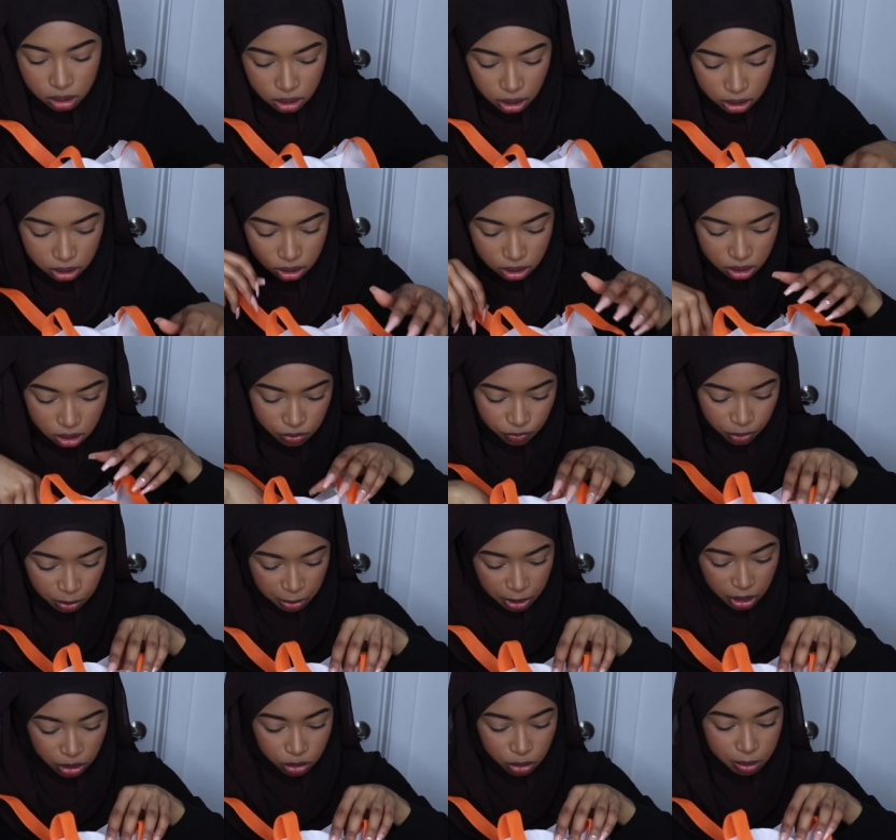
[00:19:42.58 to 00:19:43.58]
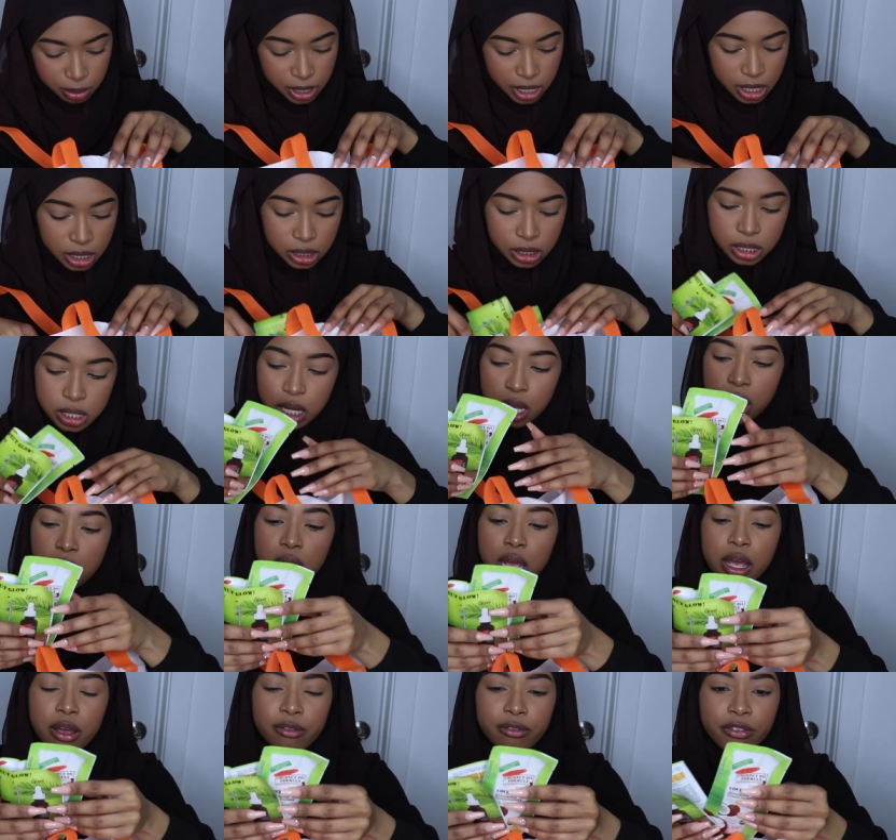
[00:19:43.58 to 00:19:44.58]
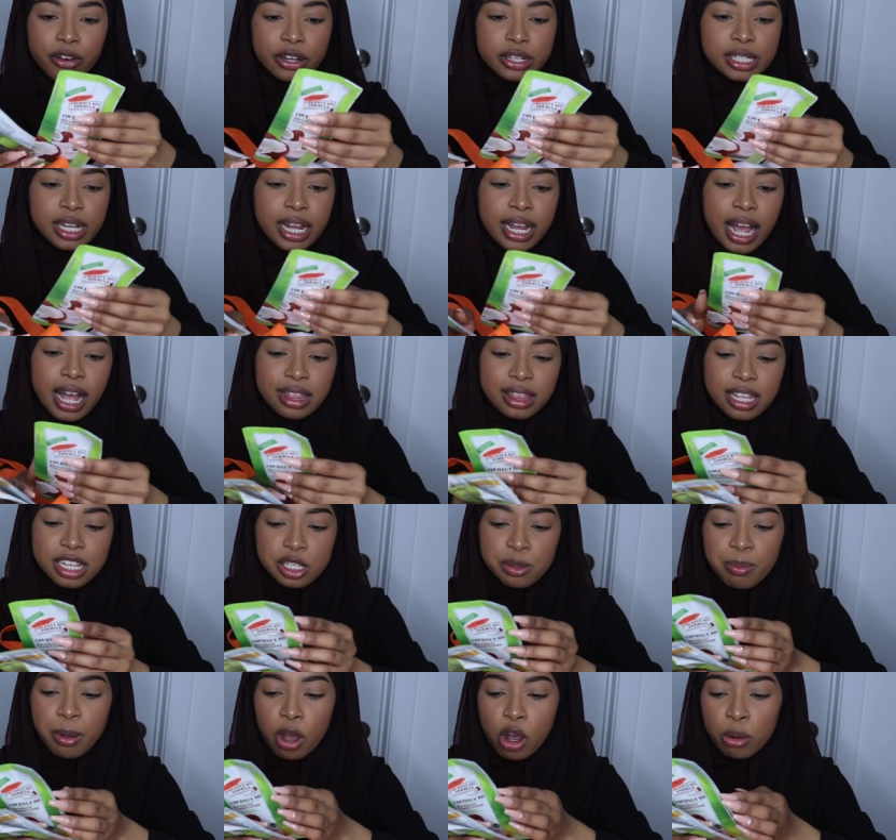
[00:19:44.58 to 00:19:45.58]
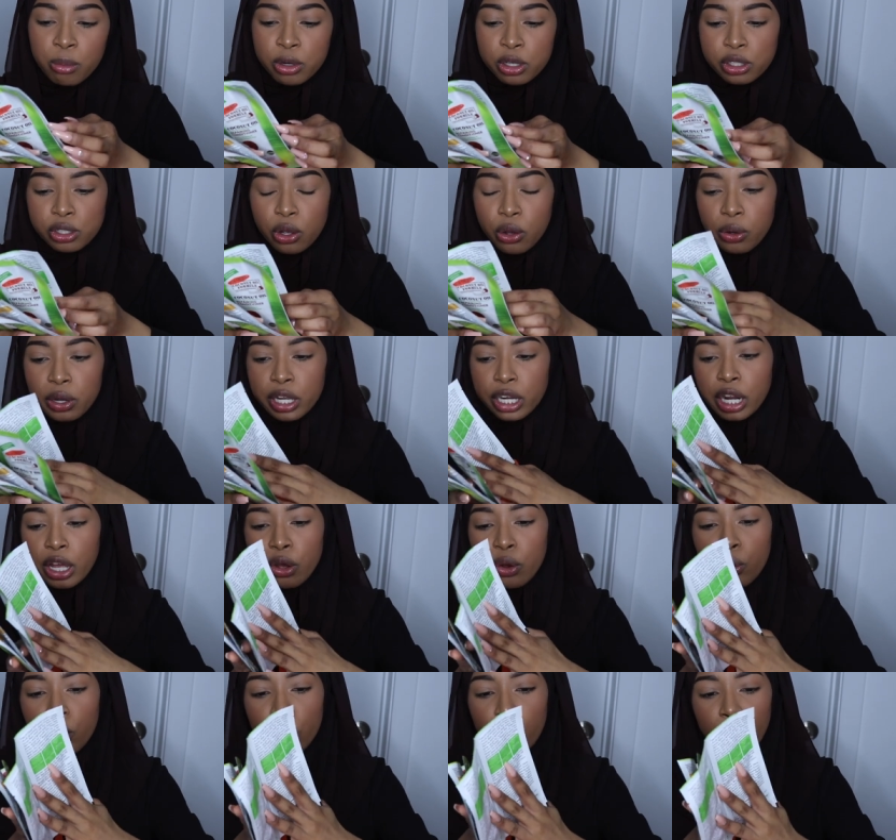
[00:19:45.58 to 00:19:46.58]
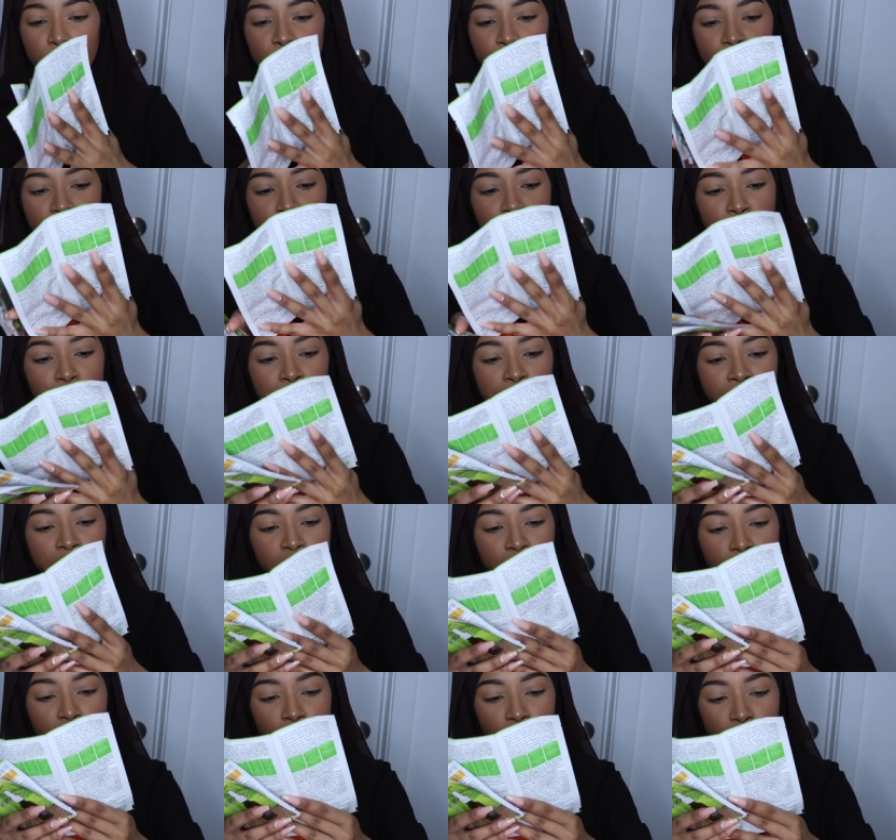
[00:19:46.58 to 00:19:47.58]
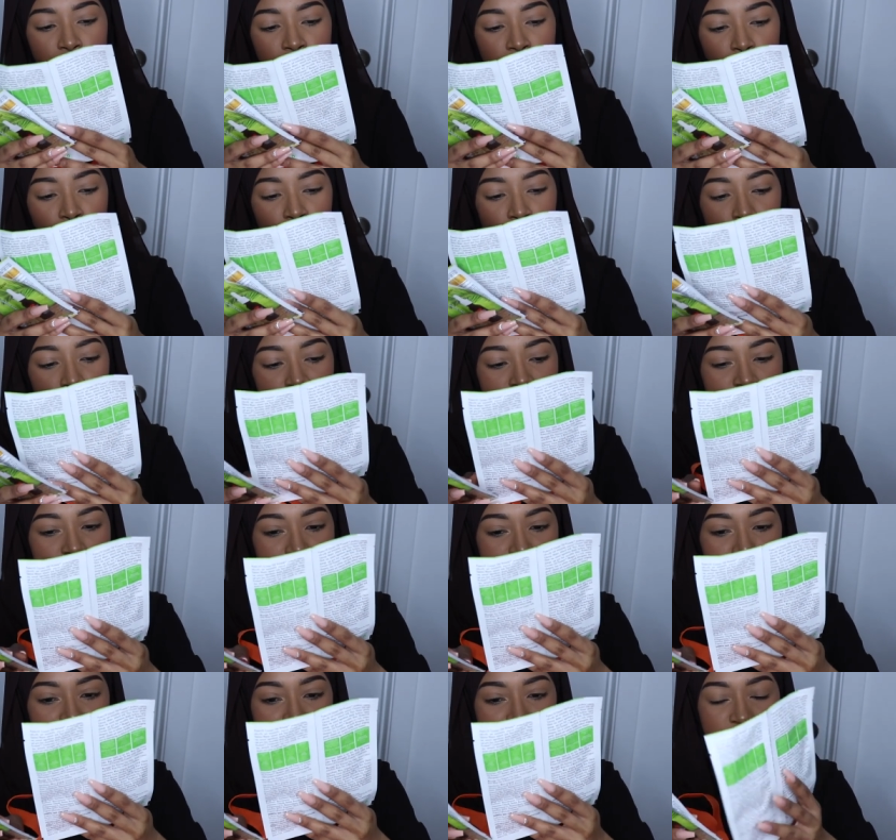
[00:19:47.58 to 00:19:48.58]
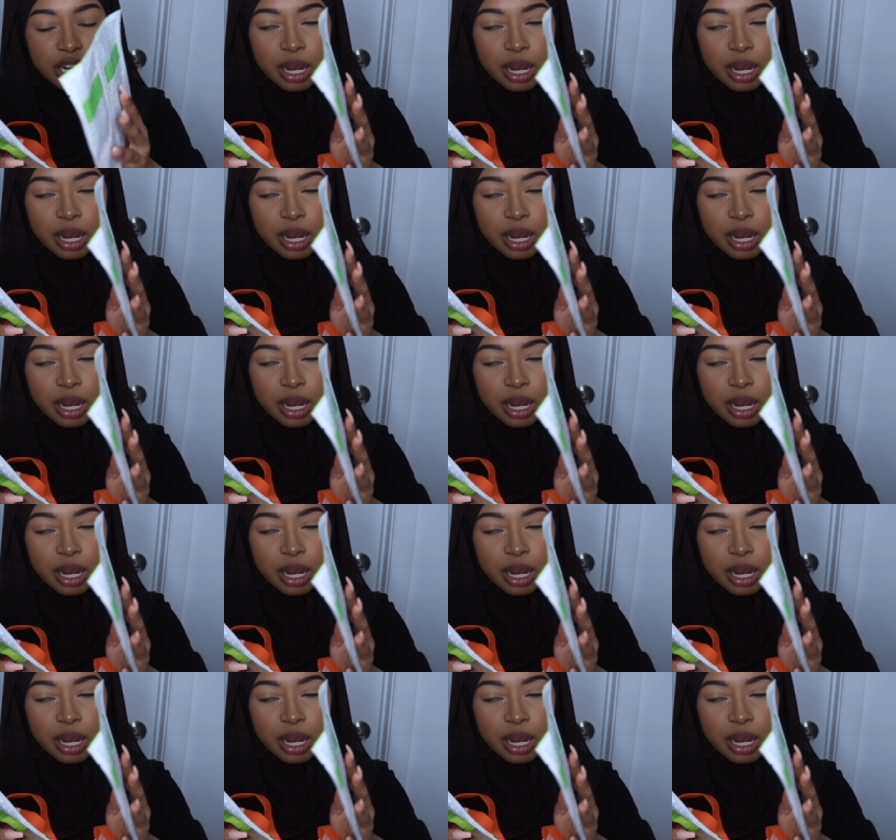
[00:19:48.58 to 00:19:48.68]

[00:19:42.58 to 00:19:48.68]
That's from another place. First, I got this Palmer's Coconut Oil Formula Coconut Oil Conditioning